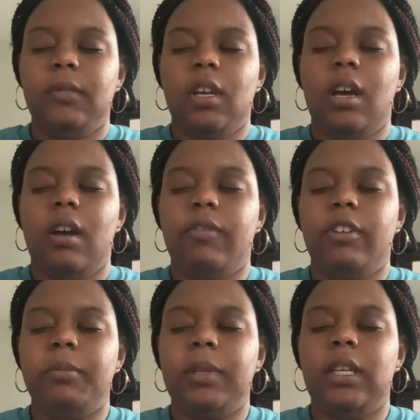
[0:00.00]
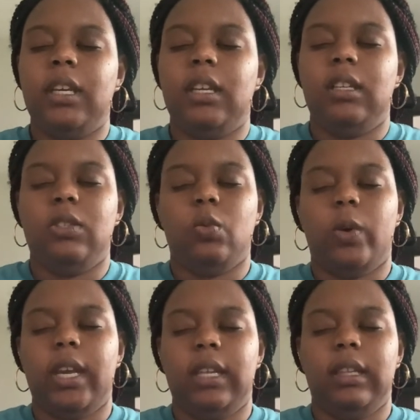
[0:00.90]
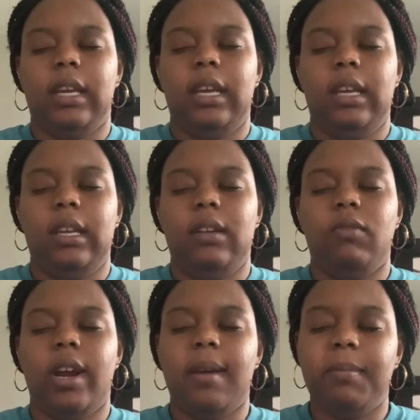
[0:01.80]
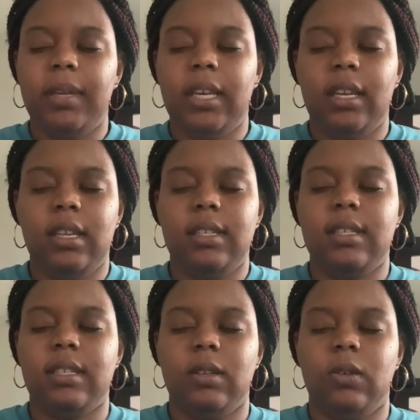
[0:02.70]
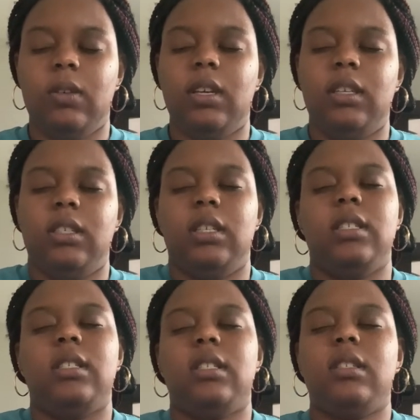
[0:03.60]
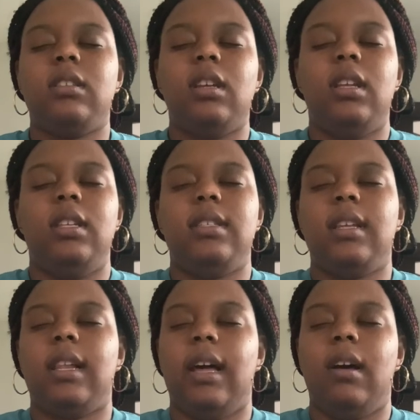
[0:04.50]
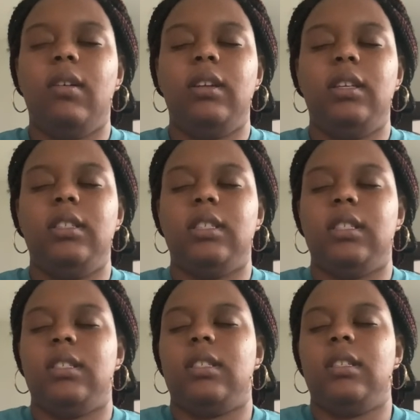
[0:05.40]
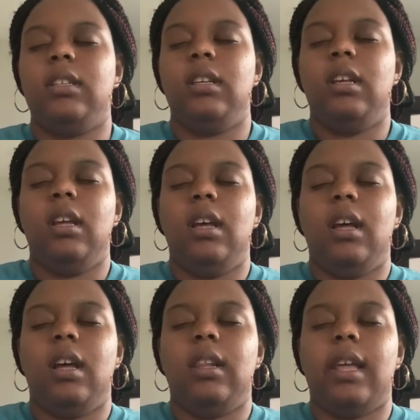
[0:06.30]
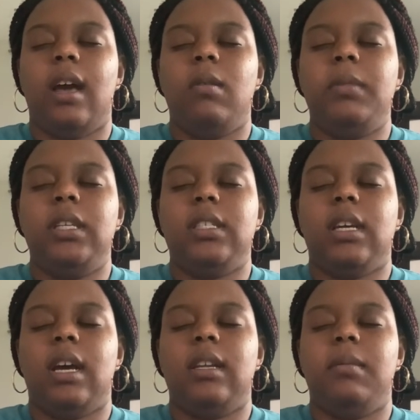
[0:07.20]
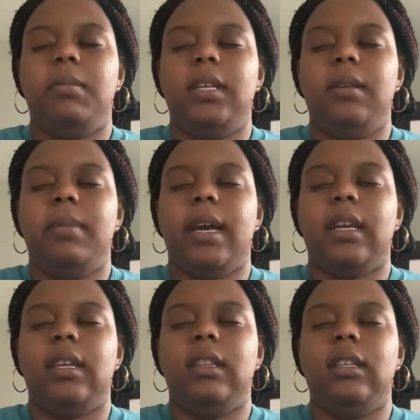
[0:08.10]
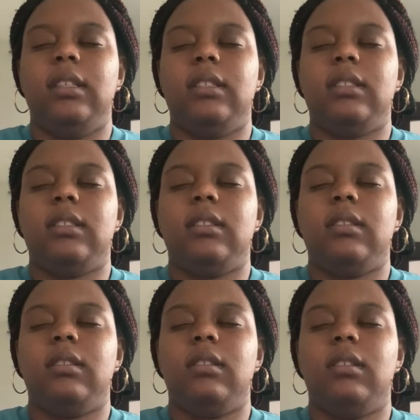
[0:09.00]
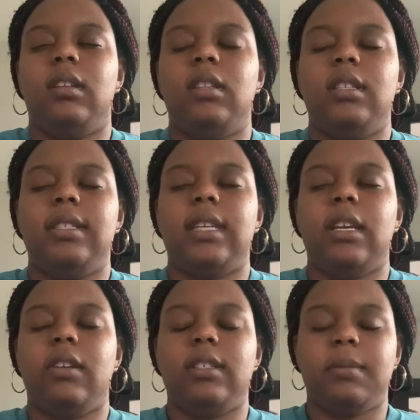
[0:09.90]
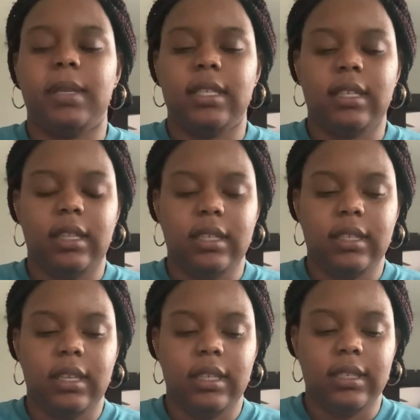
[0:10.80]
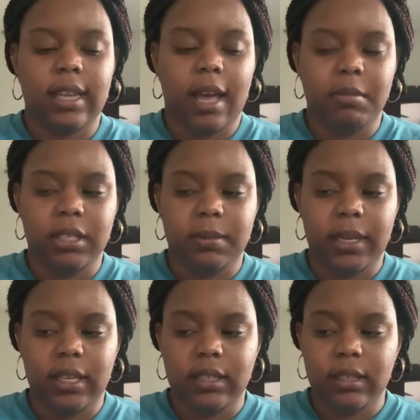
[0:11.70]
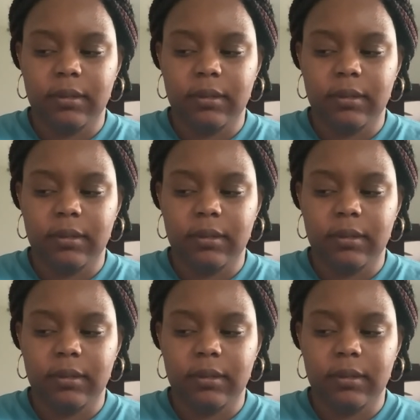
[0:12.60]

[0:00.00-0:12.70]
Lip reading: cover me in its white light and wrap me in its silk and just in its cloud and just allow me to kind of be back in this sacred space, in this happy space.